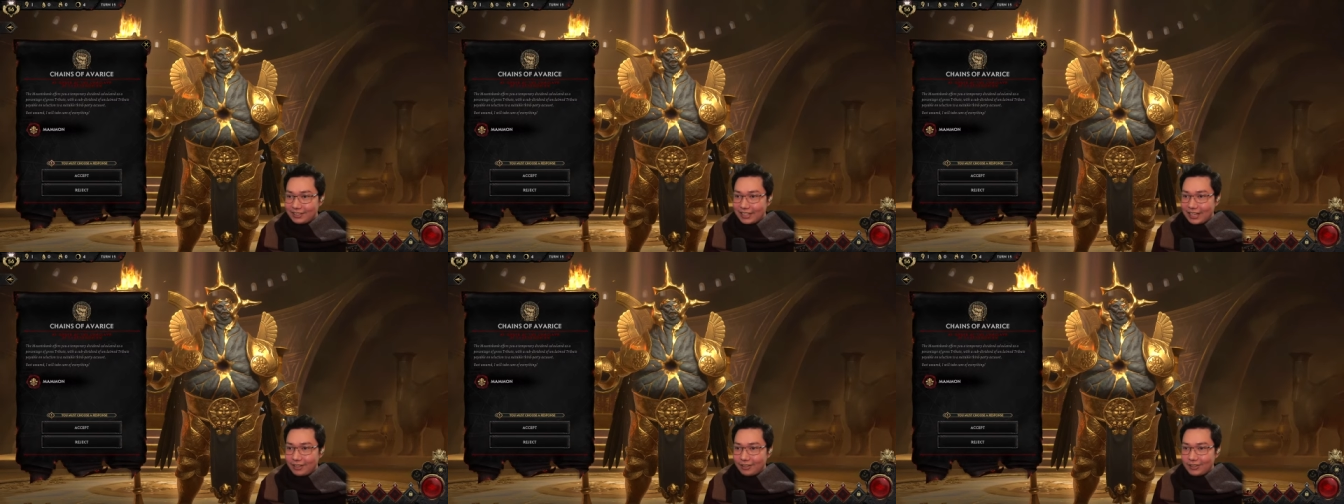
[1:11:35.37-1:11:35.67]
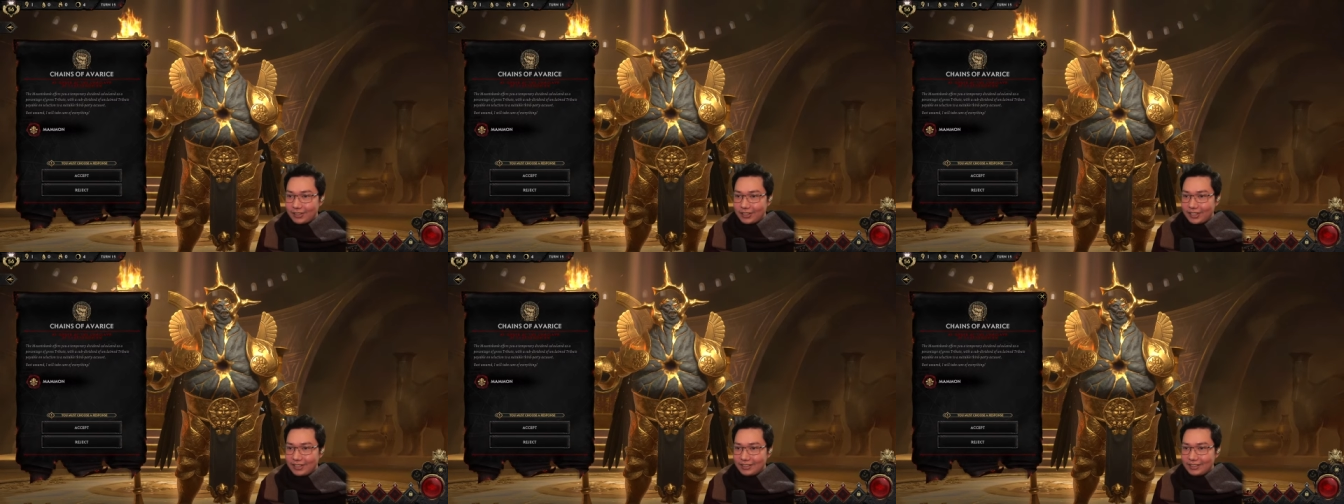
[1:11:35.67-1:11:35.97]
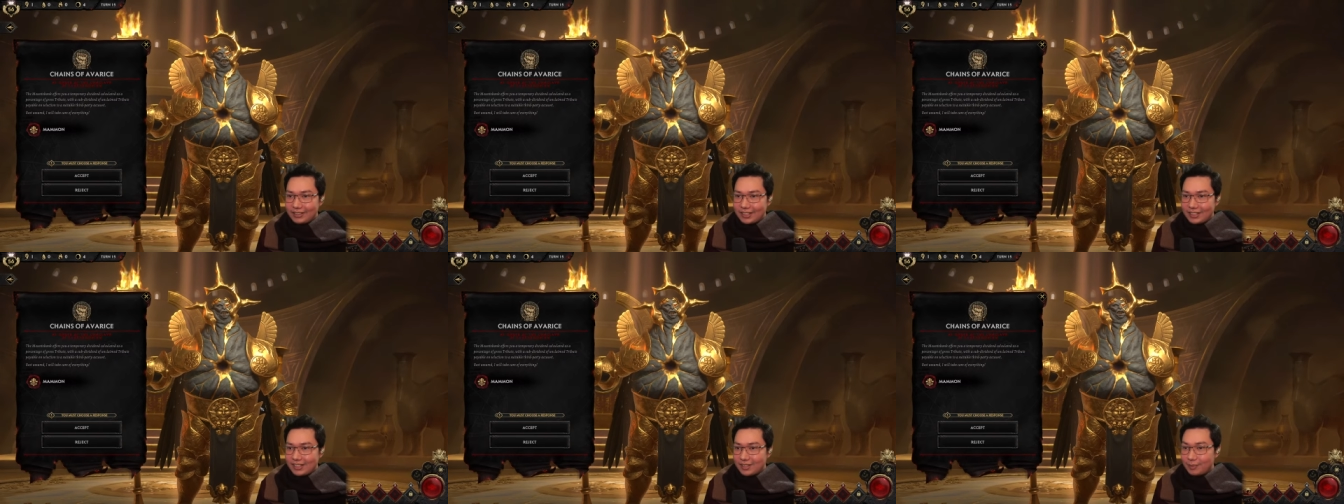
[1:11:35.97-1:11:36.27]

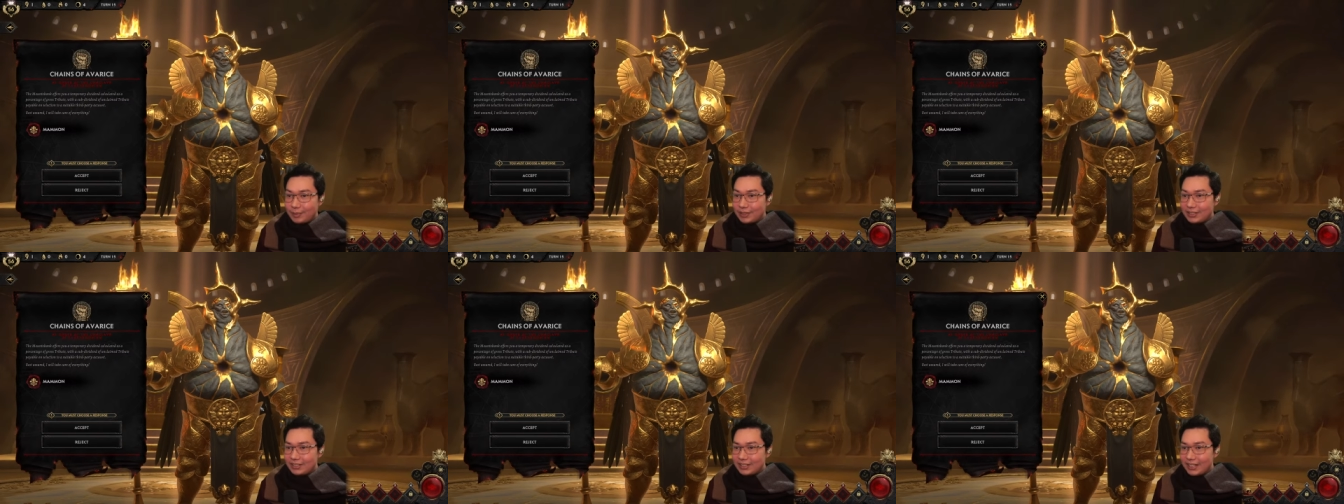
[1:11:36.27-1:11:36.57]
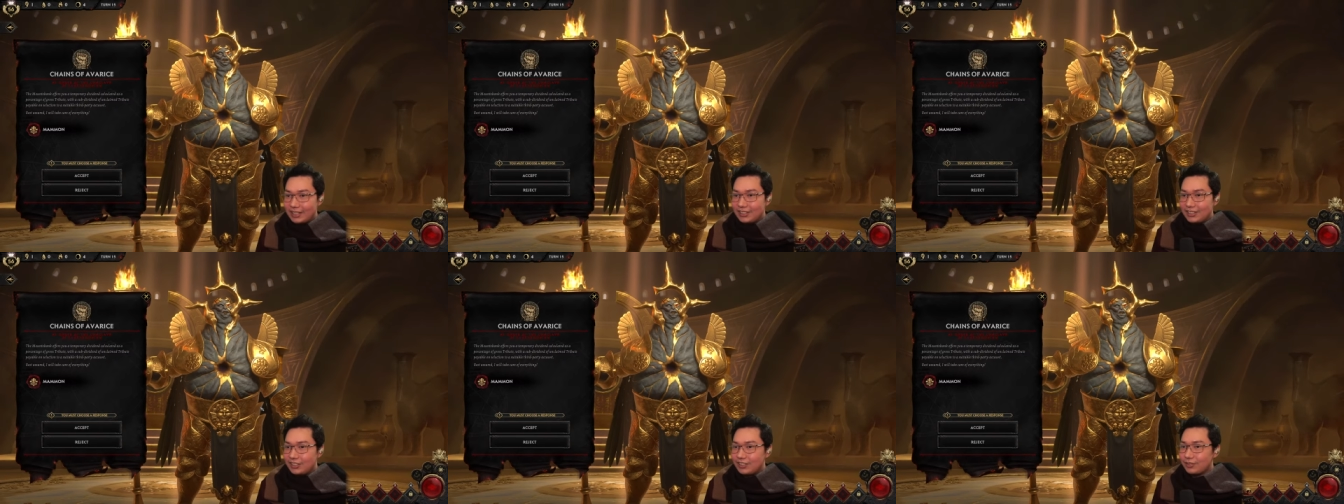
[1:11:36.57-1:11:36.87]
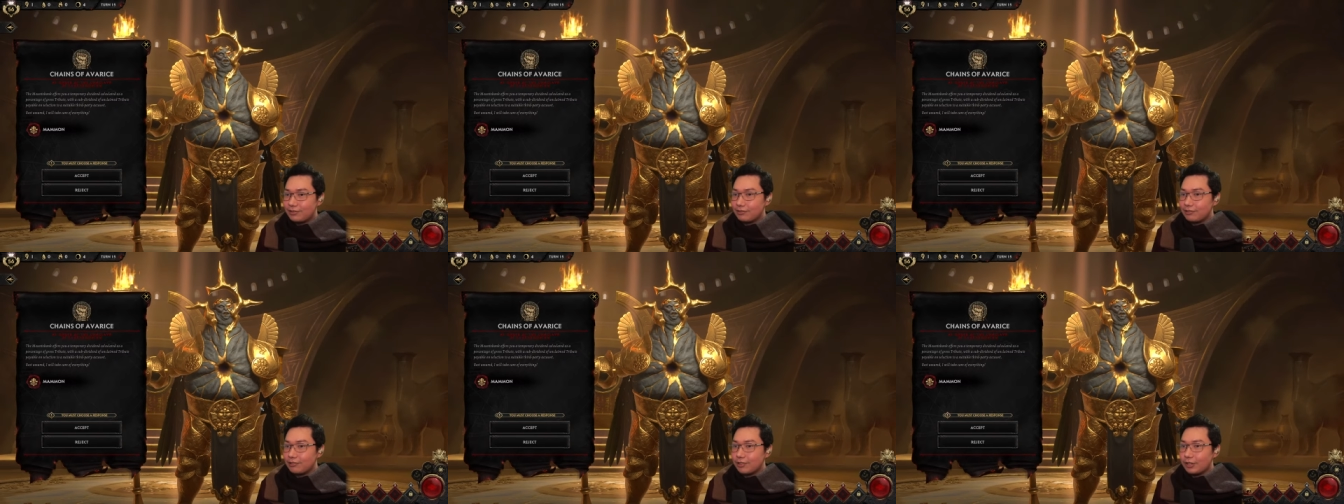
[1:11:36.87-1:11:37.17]
calculated as a percentage
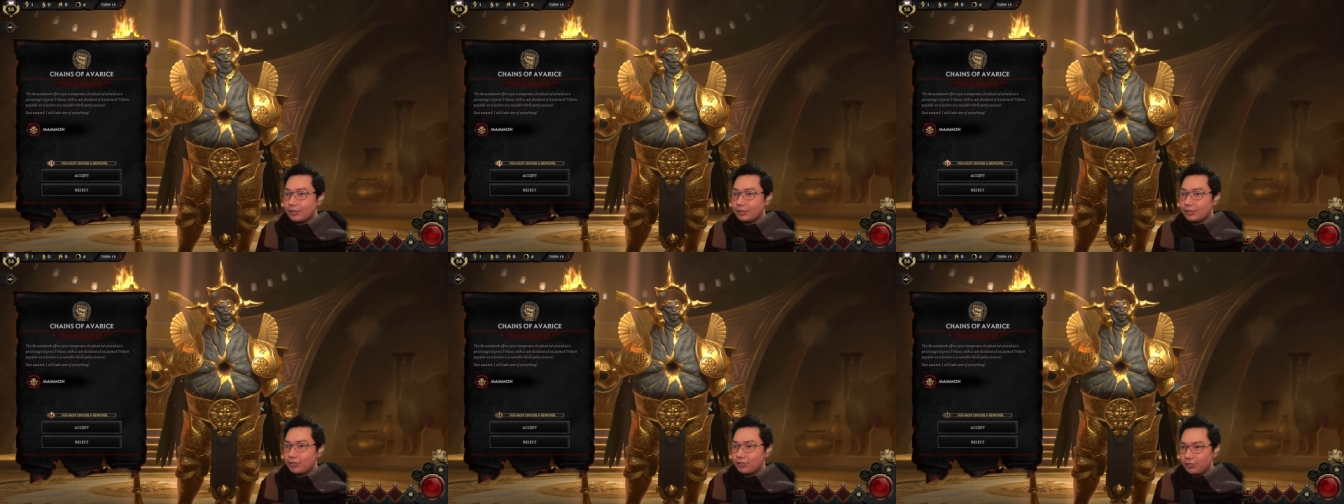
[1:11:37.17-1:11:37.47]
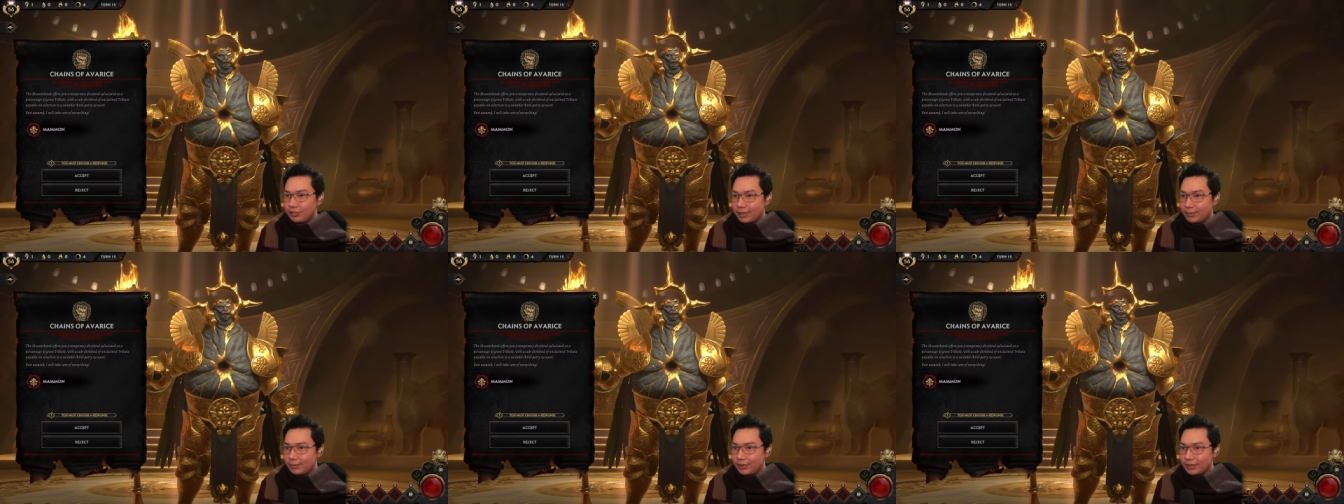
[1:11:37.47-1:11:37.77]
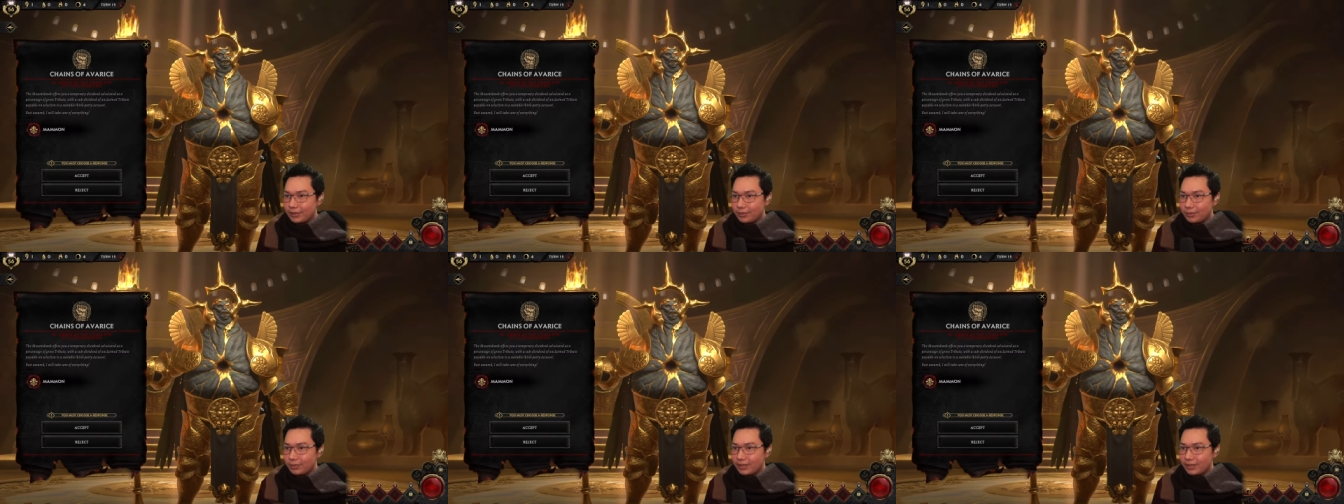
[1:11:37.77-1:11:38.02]
of gross tribute,